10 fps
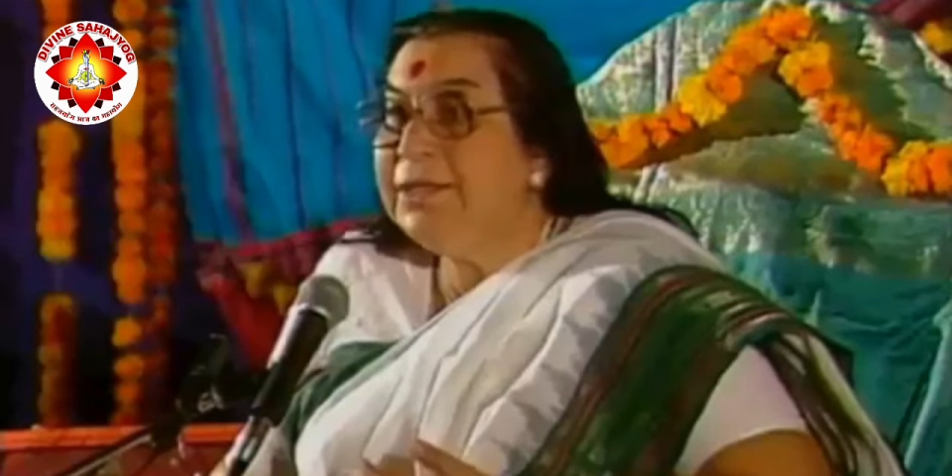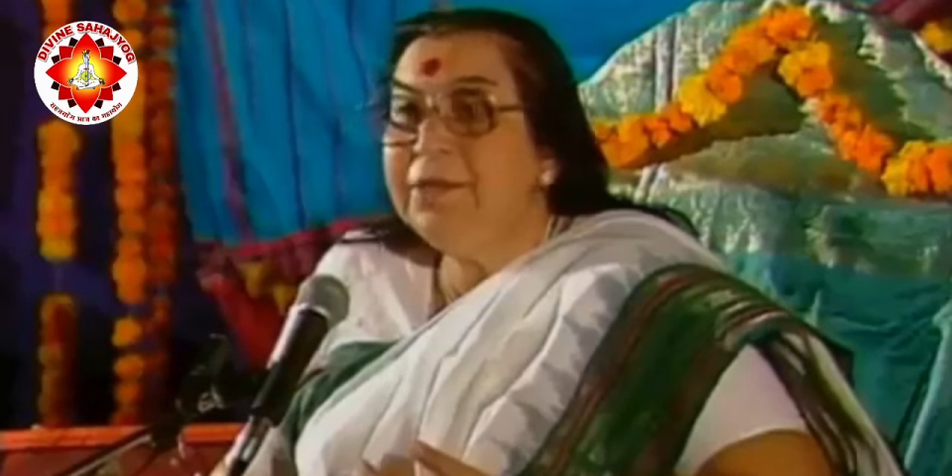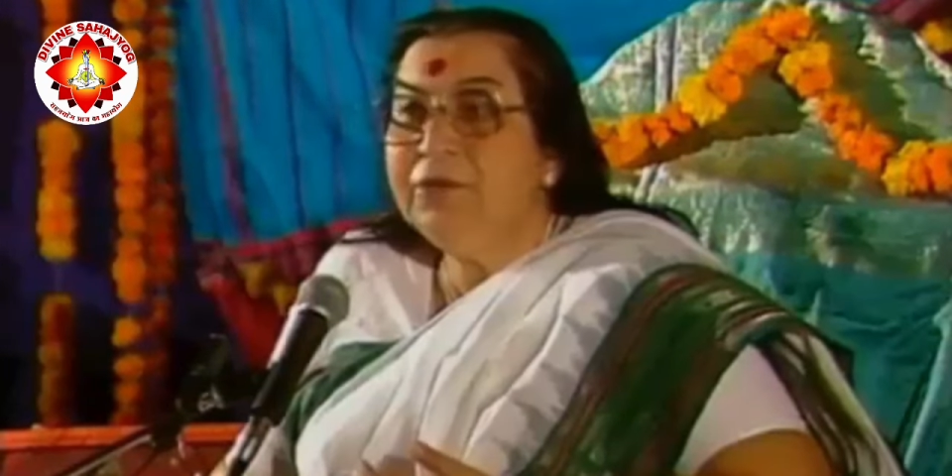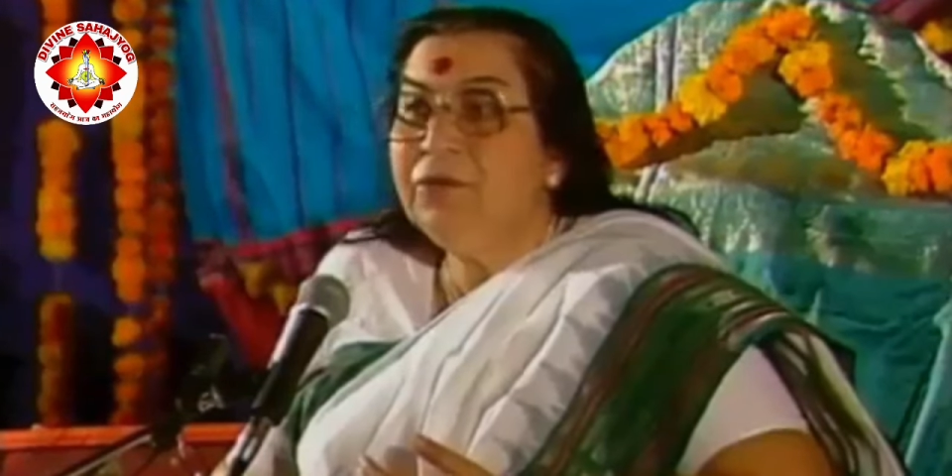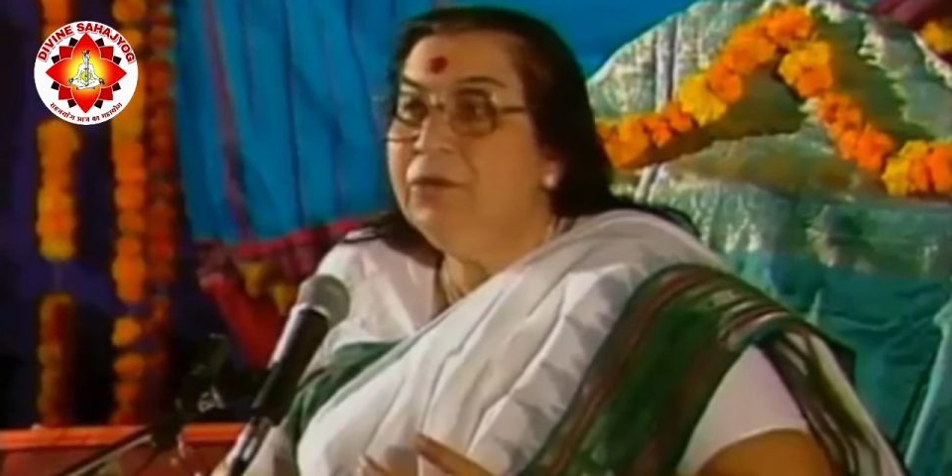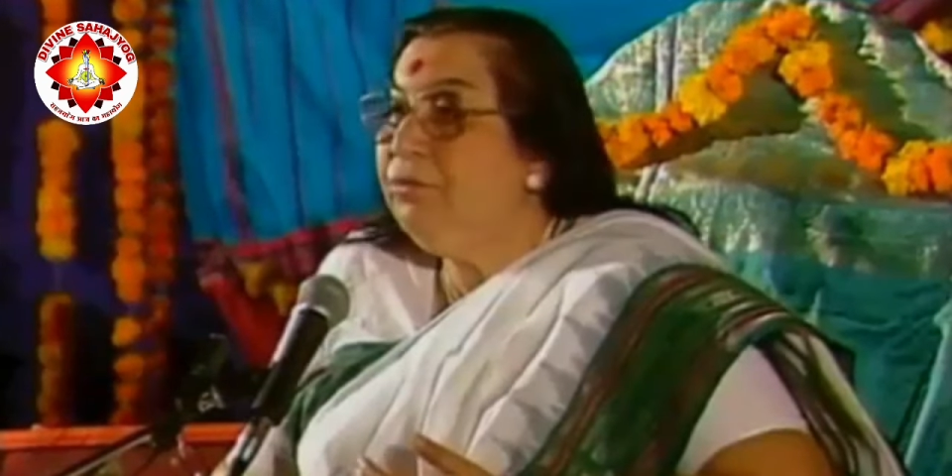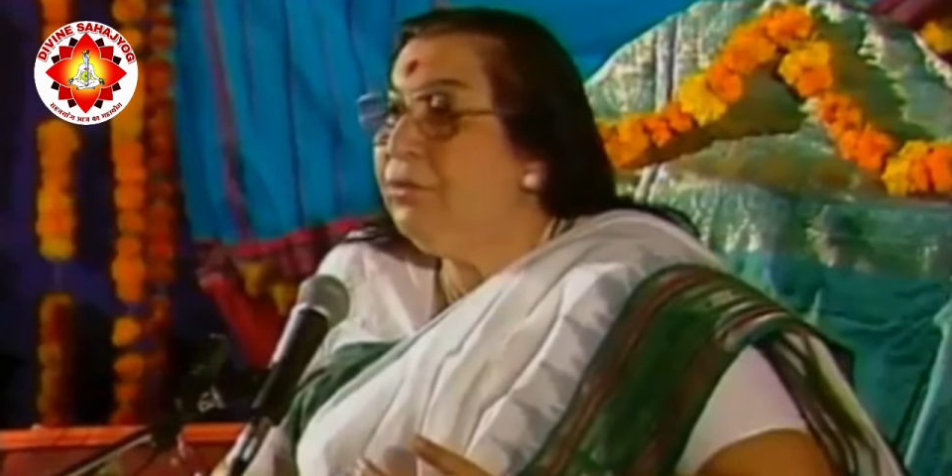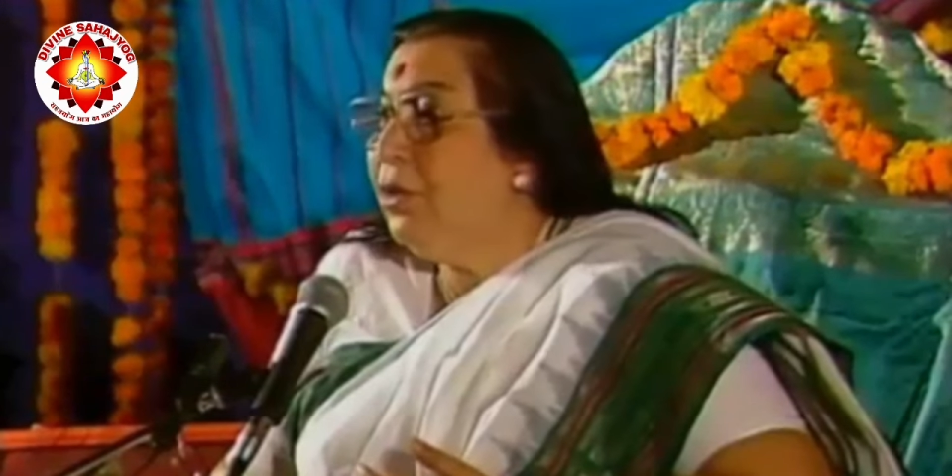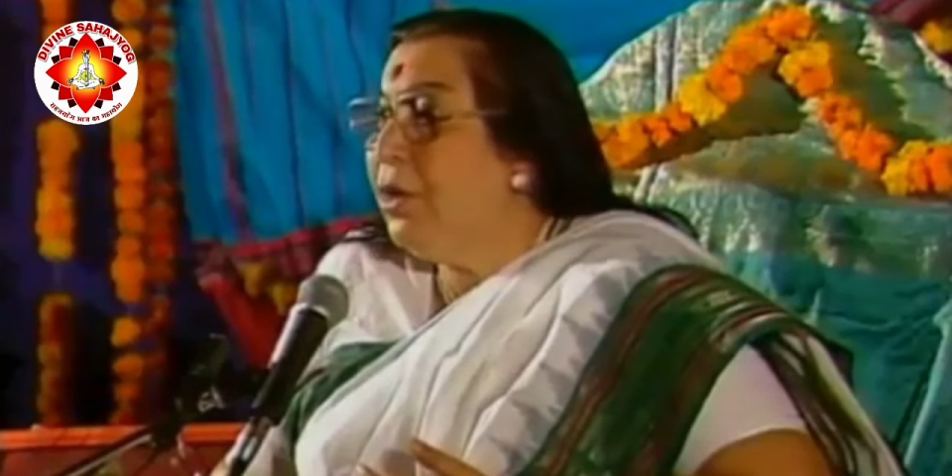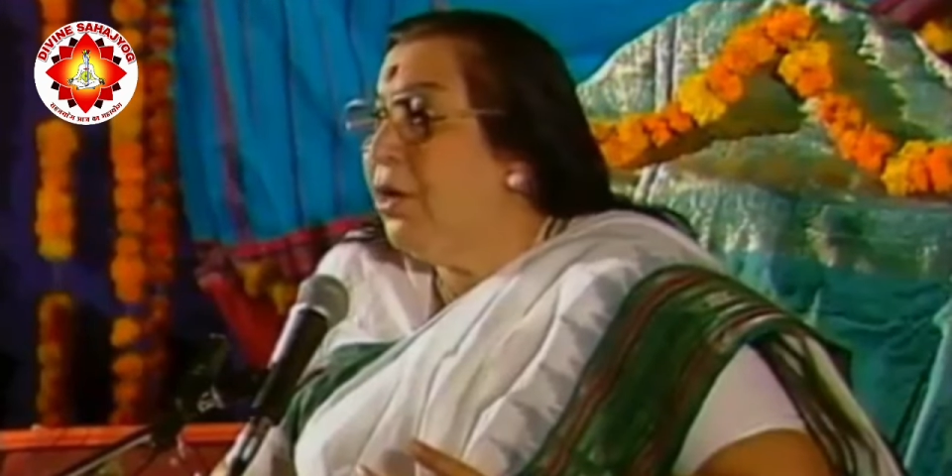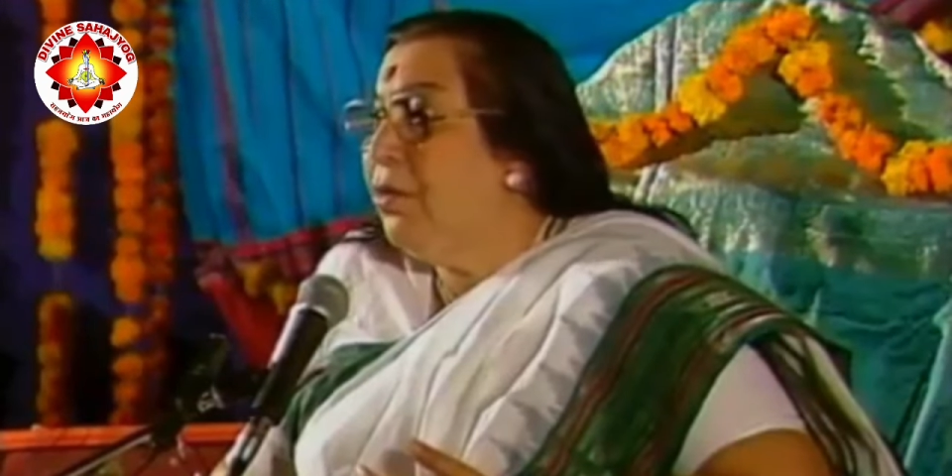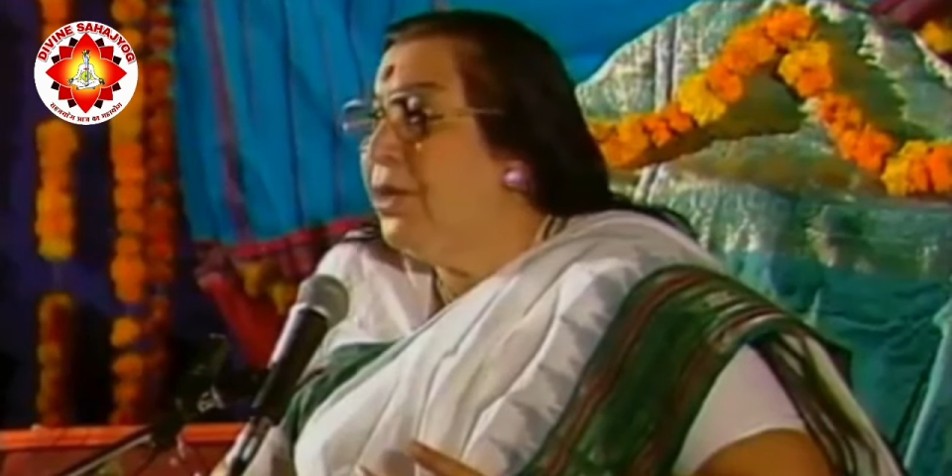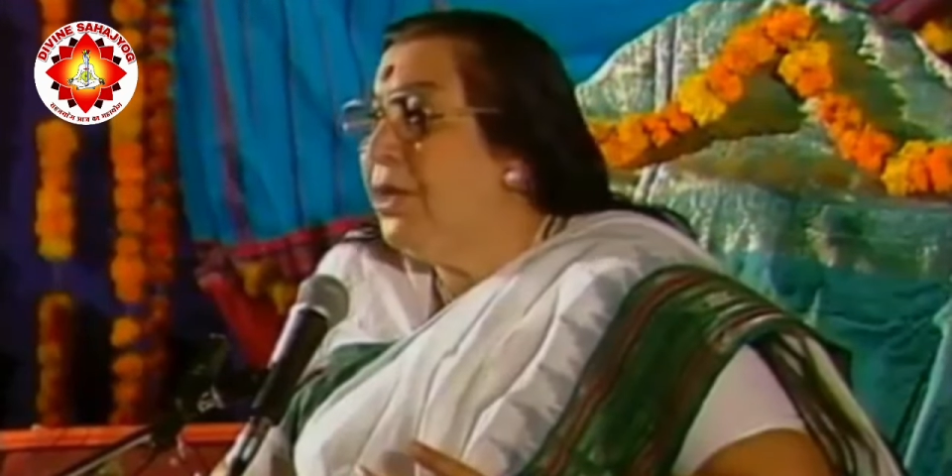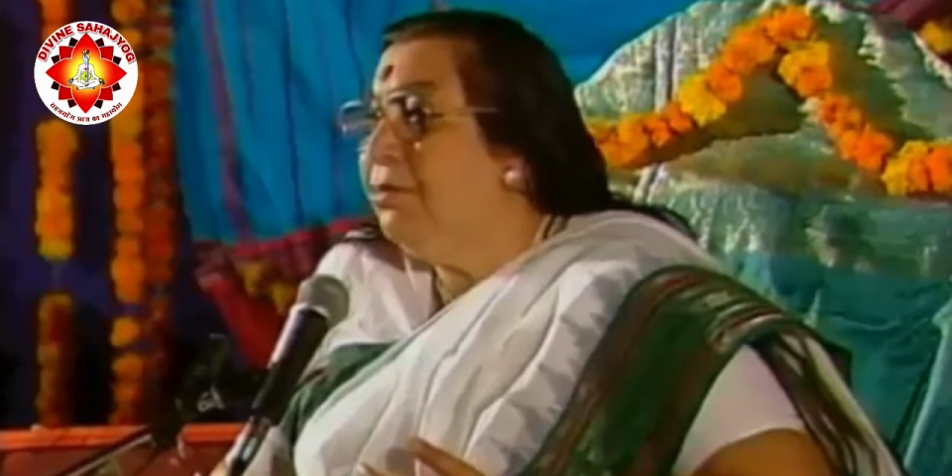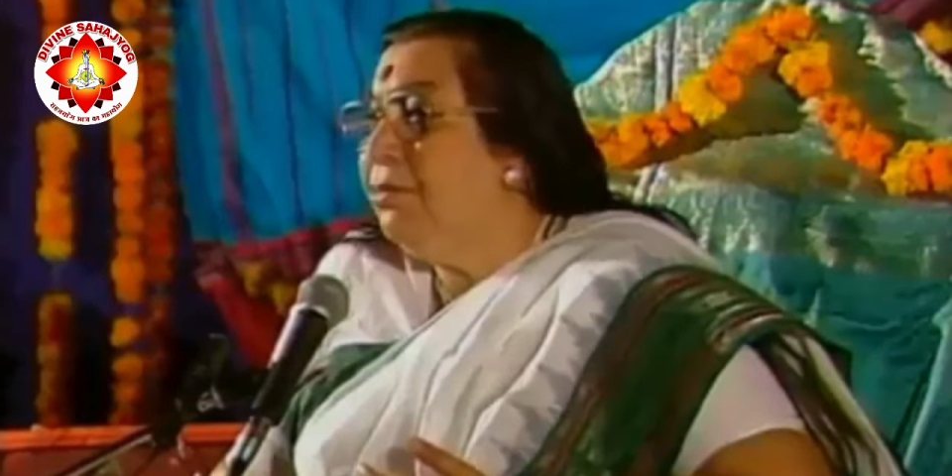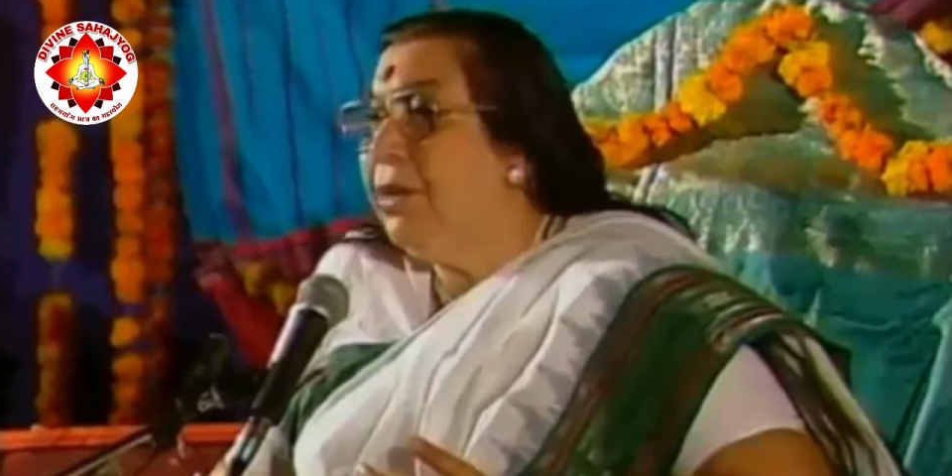I don't know if you have, how many